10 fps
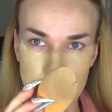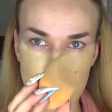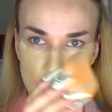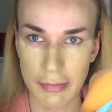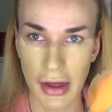
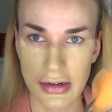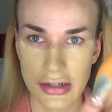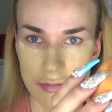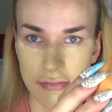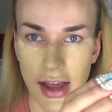
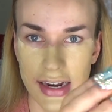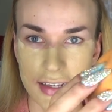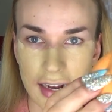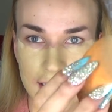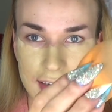sponge, and
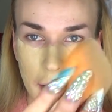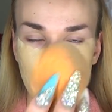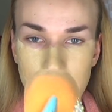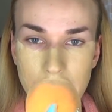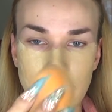it's like damp.